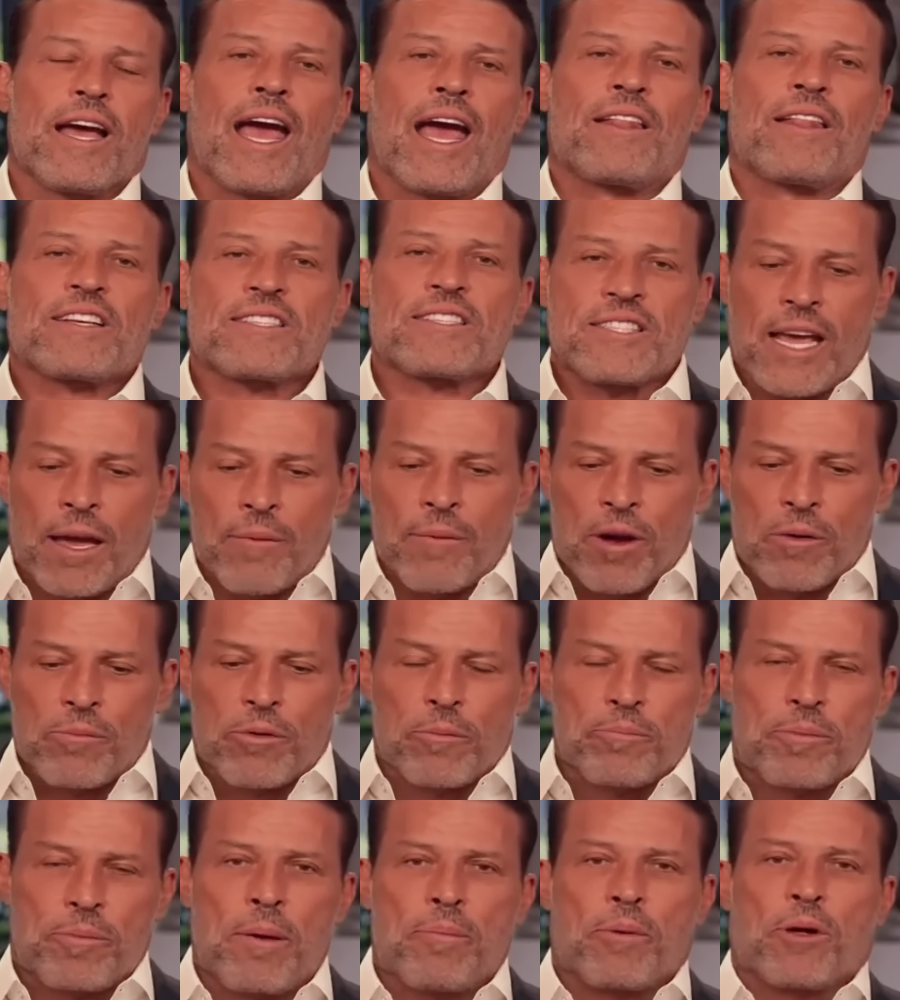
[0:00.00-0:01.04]
And the same number
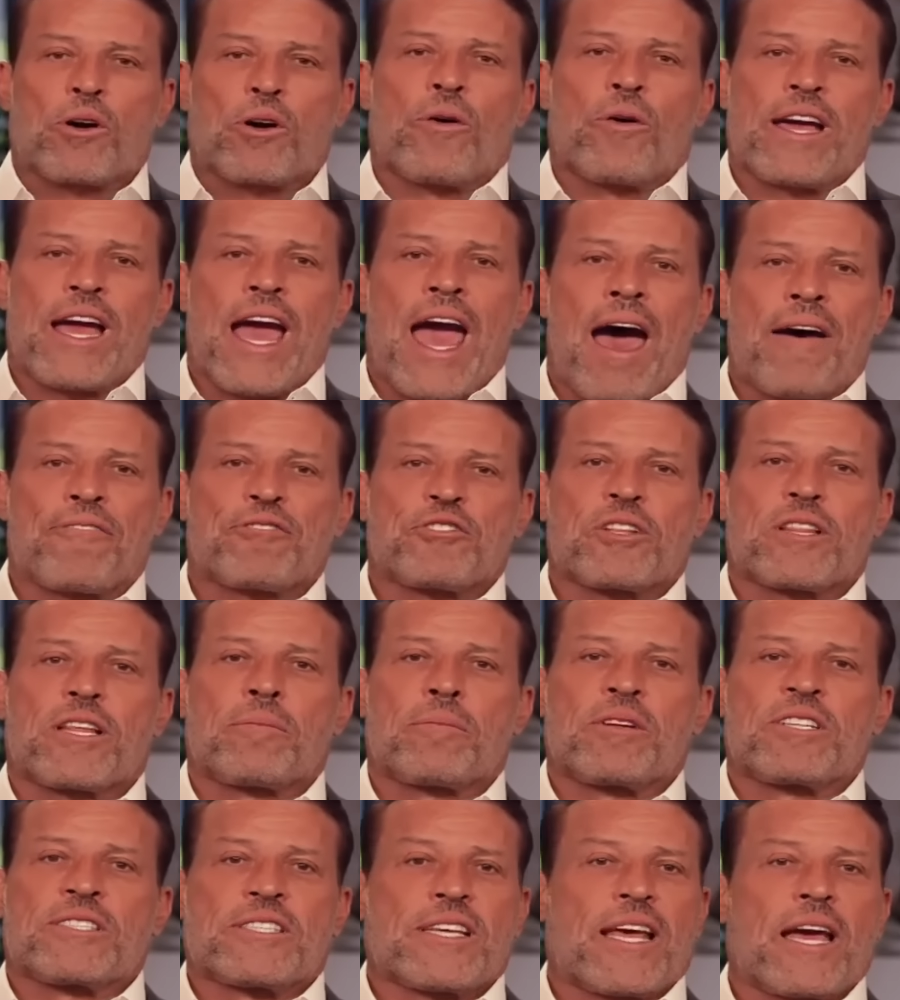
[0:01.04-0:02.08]
of people going after
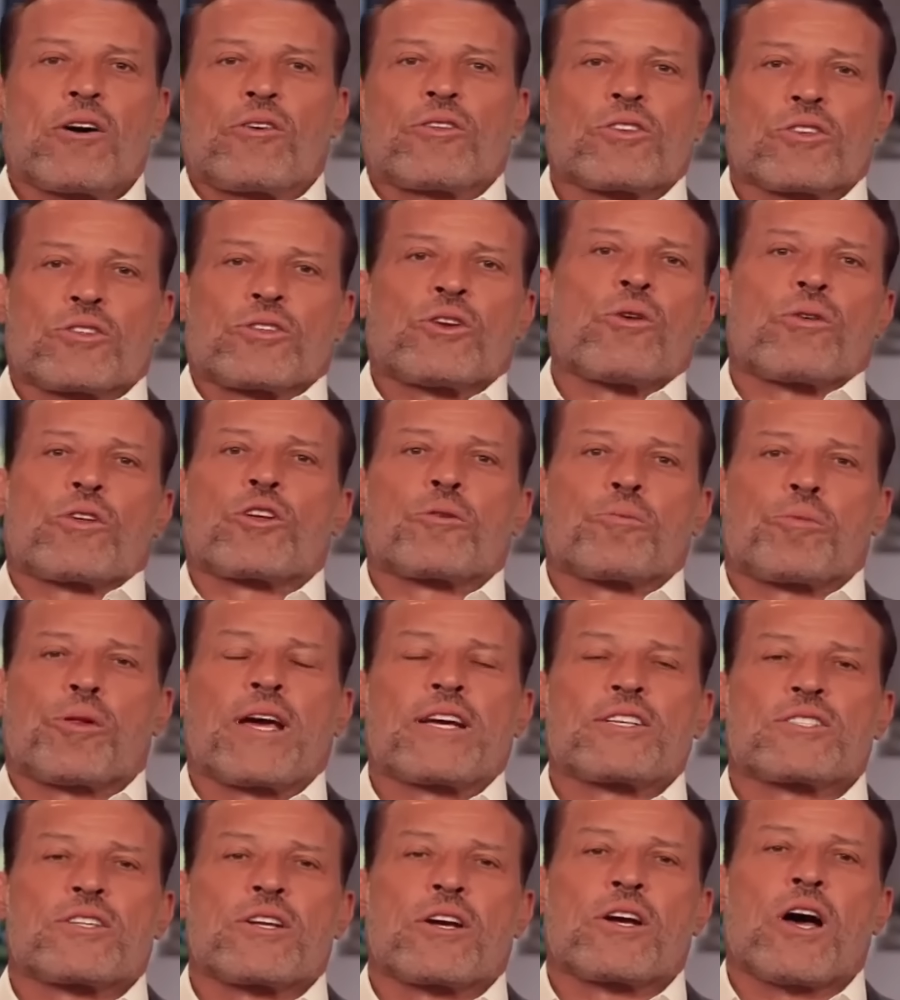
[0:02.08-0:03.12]
them and saying, well, there's no other
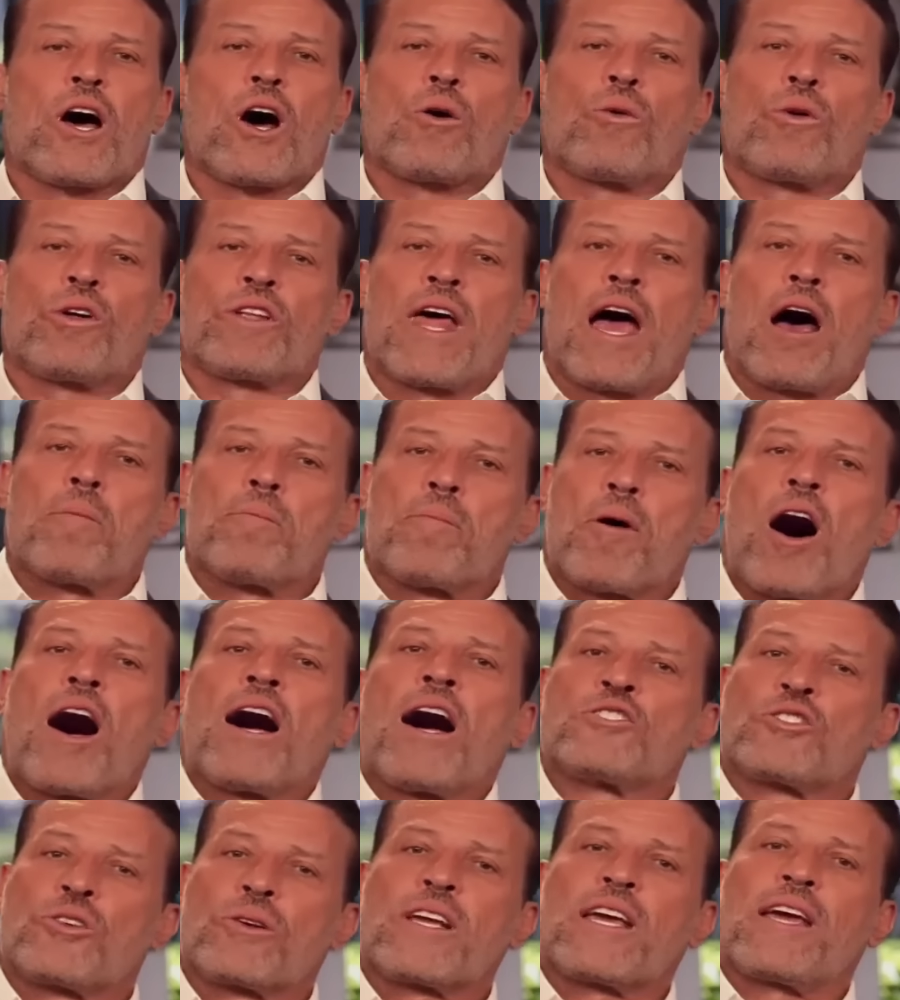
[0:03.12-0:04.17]
place to go. Well, now
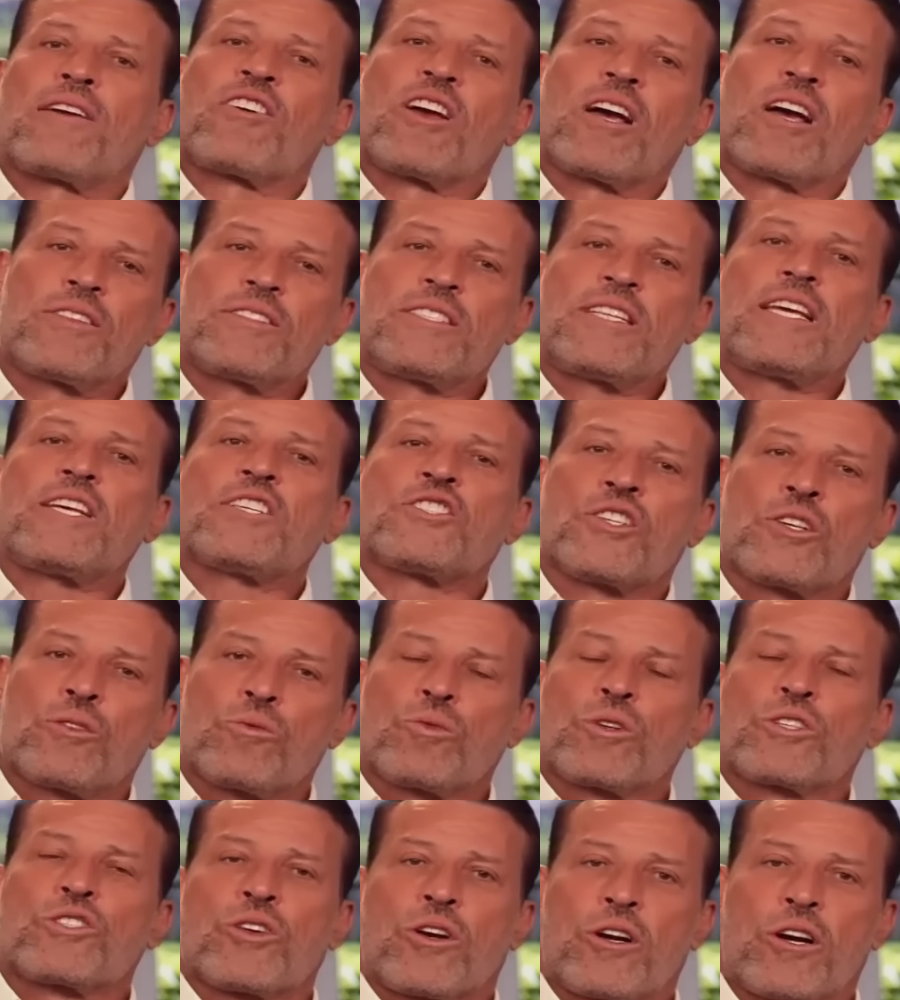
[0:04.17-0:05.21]
bonds are giving a decent
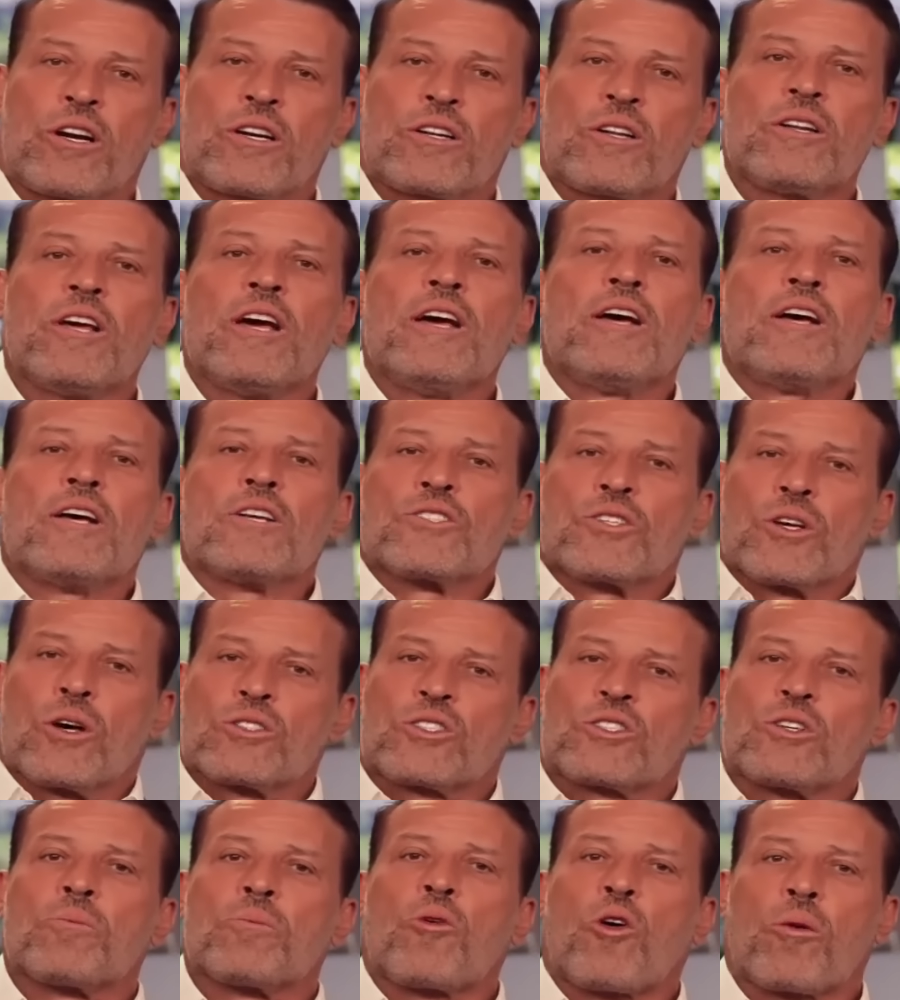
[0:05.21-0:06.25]
return. So
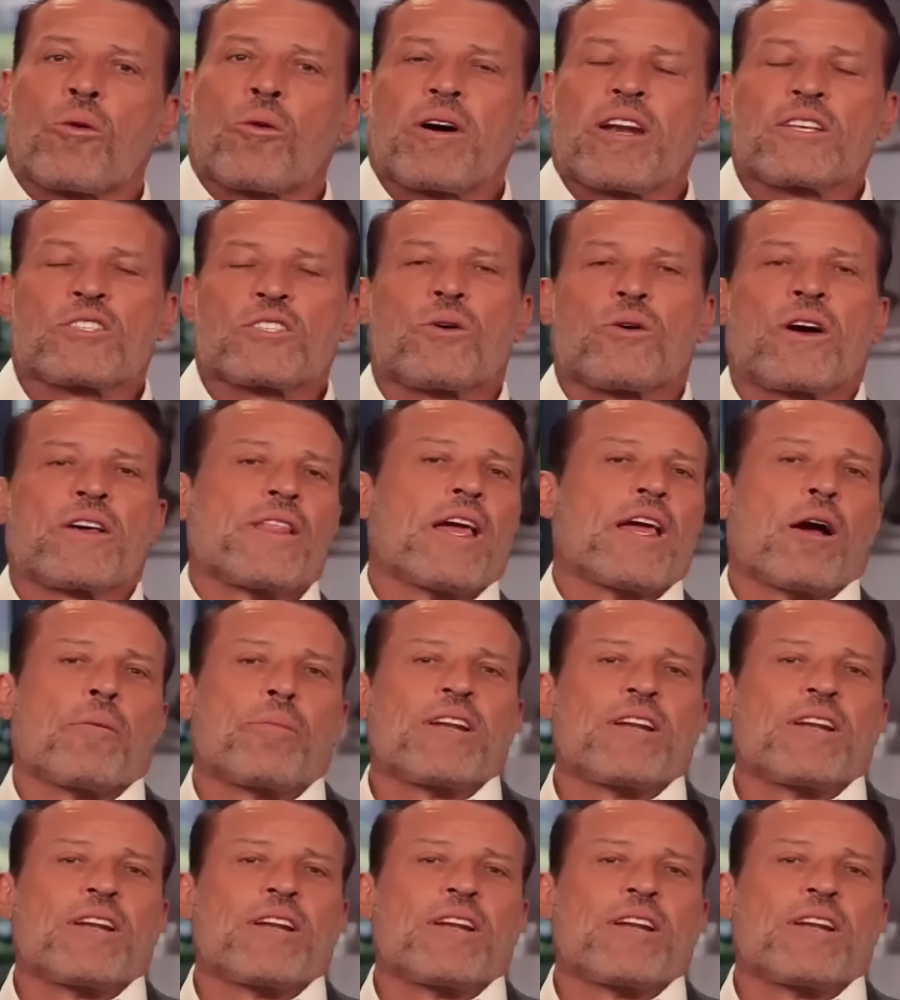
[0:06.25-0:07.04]
some more money's going there.